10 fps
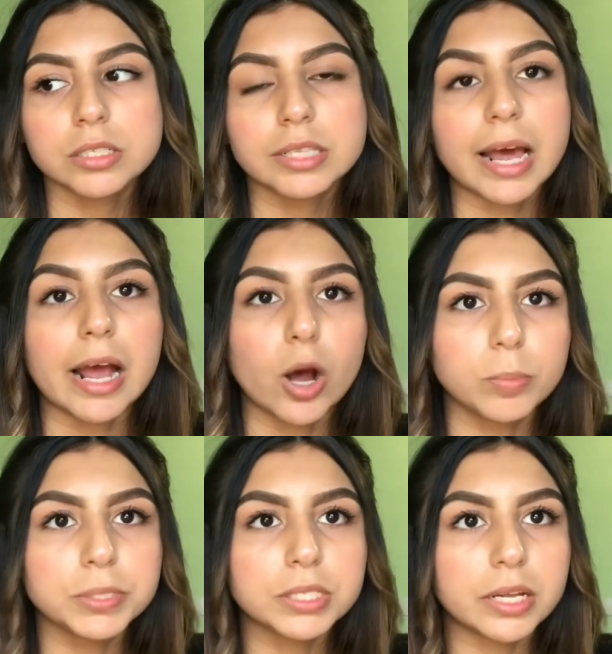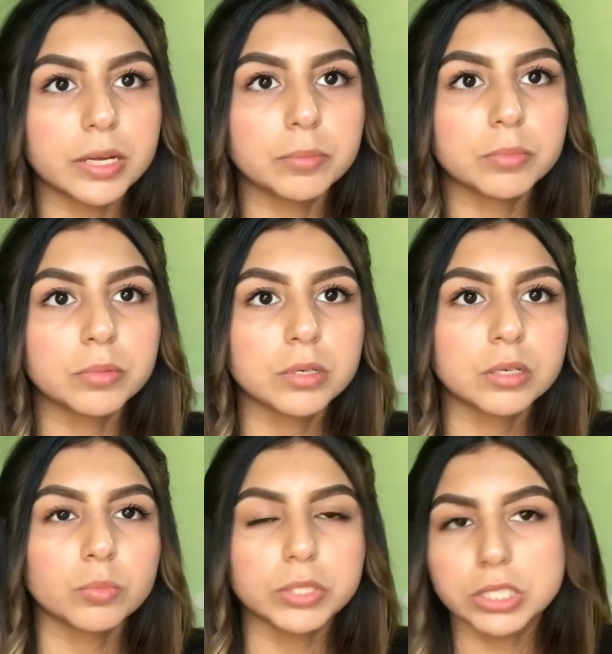that helps them
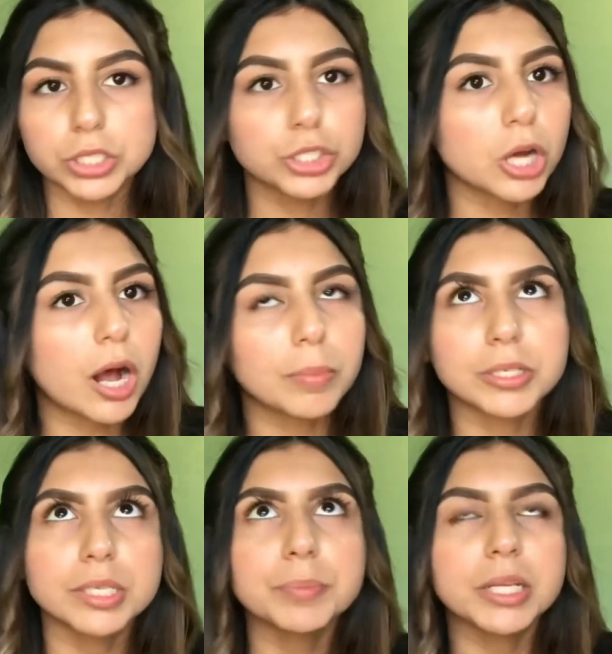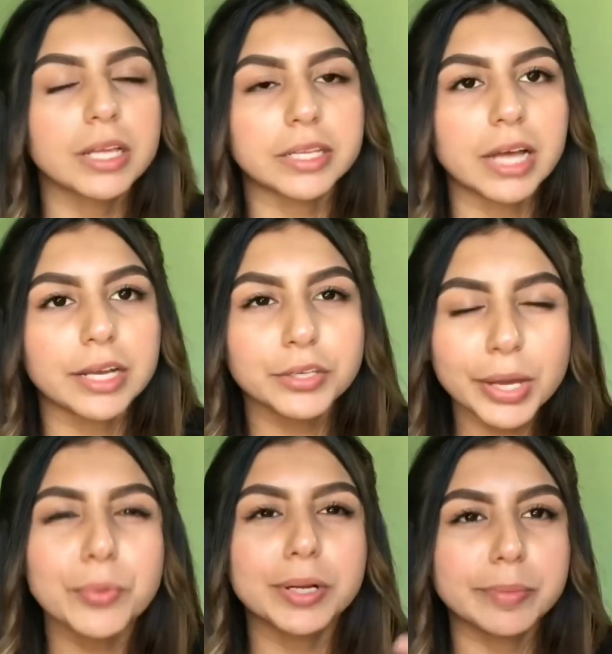with this job, or something like that? You
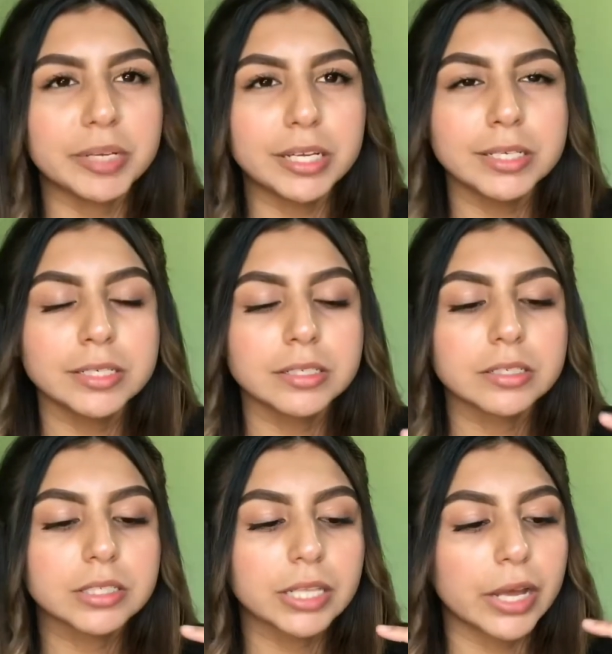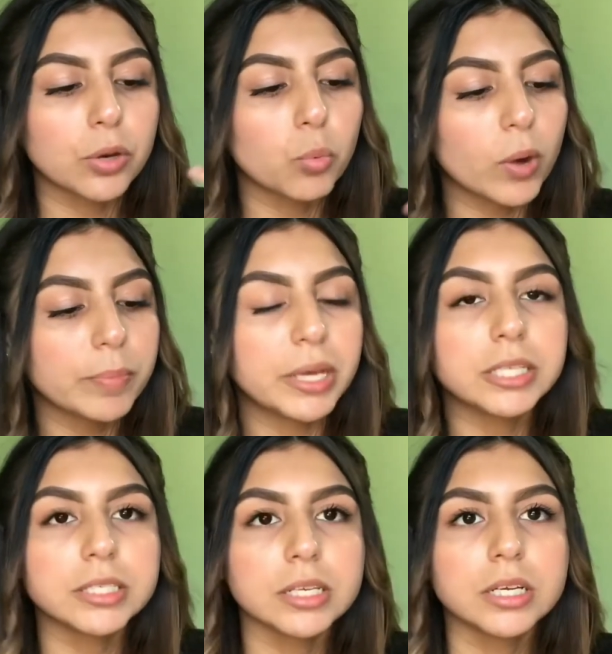get what I mean? Like, what
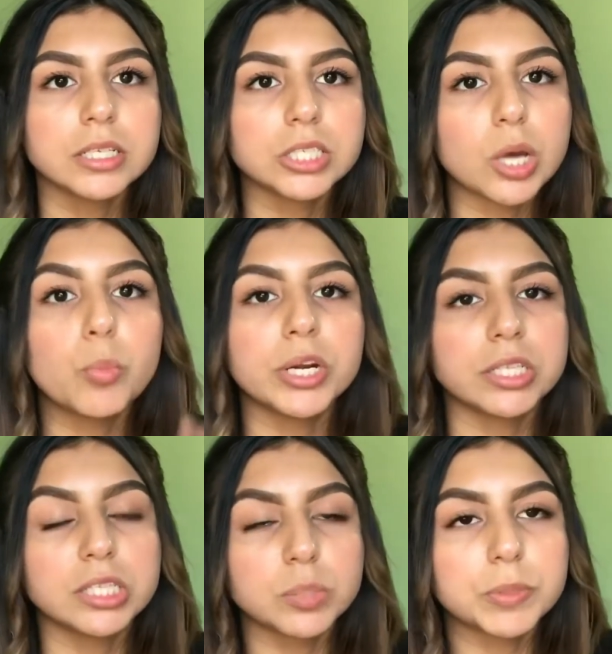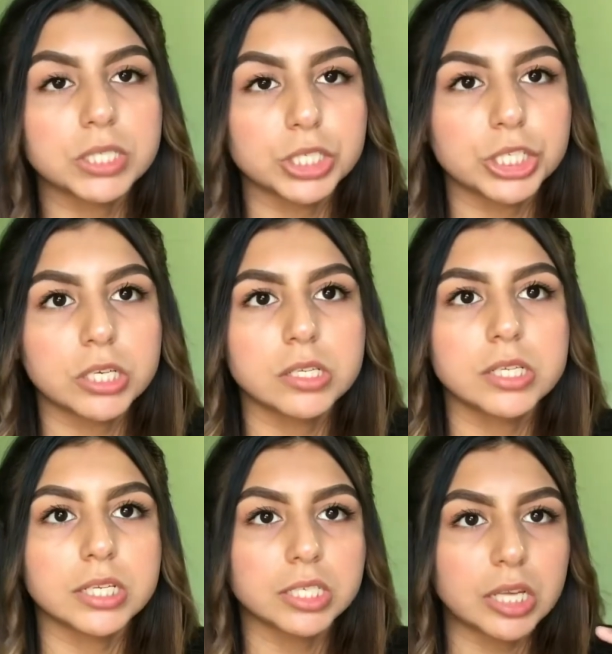makes someone in this position
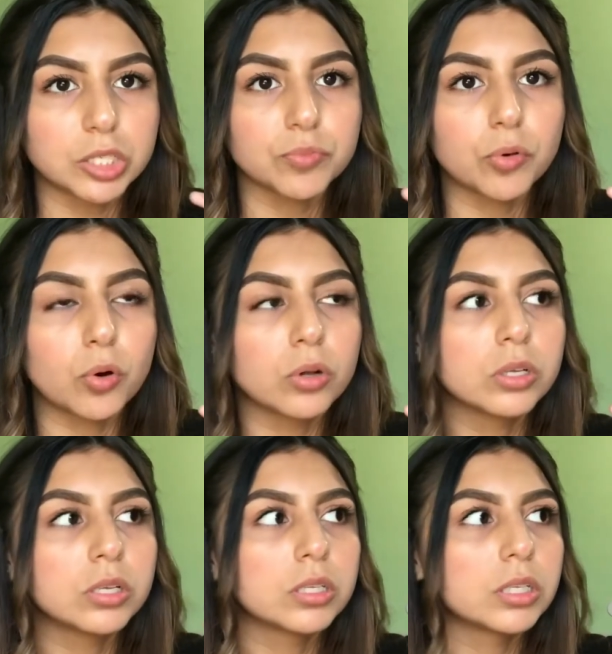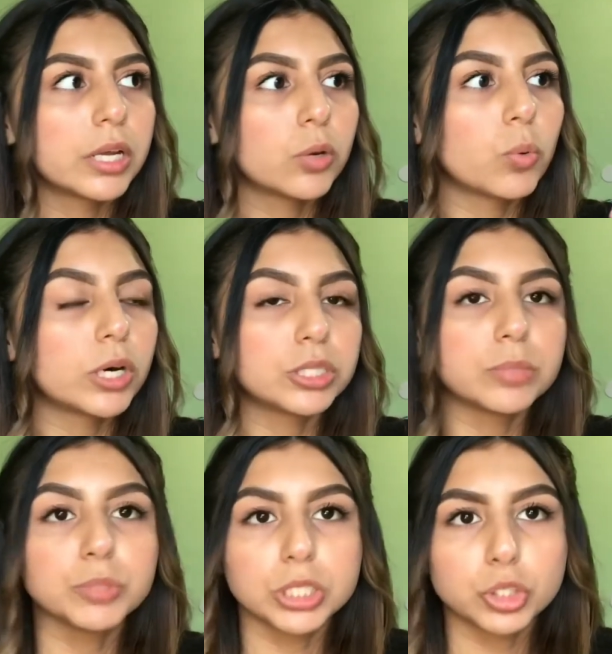successful? Like, what are
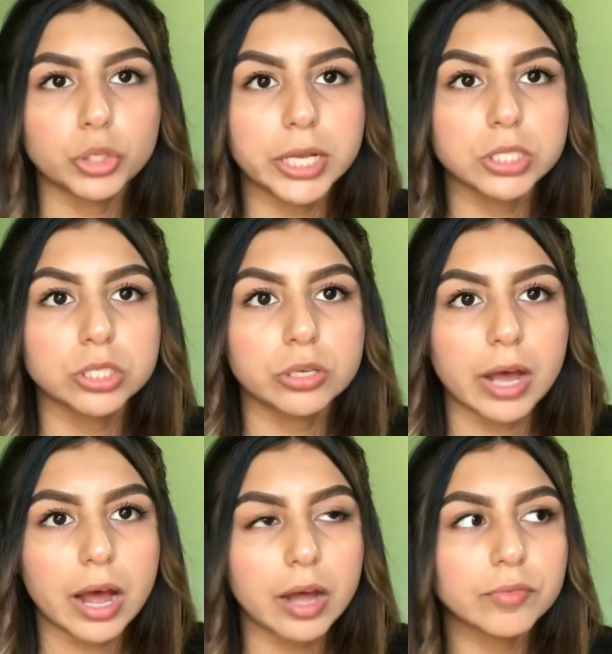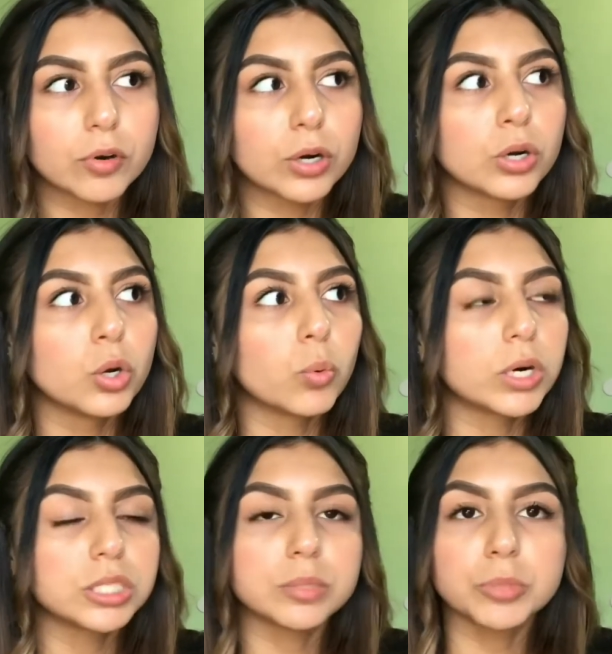some good traits to have, or
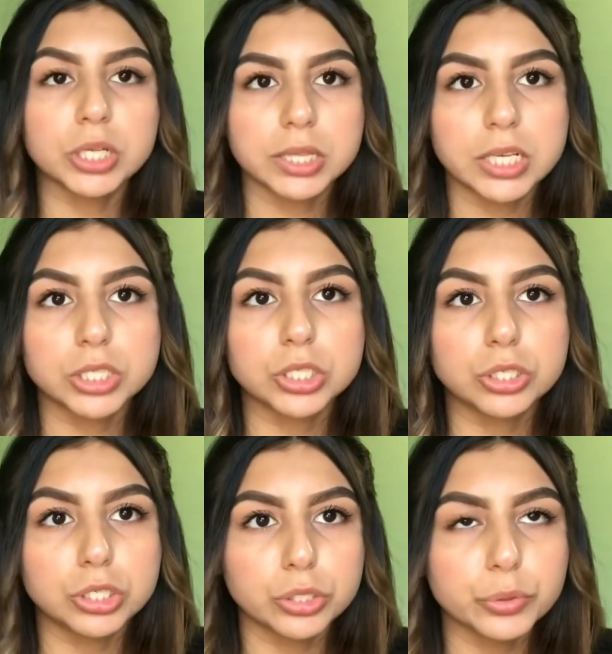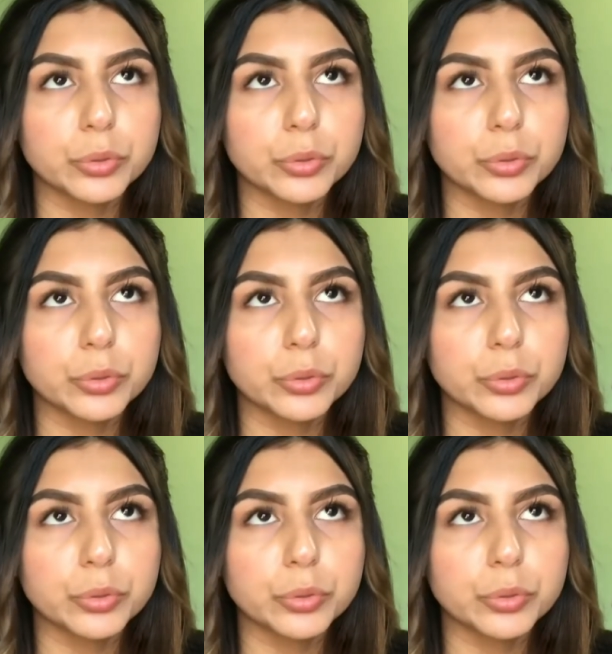what are some good things to do?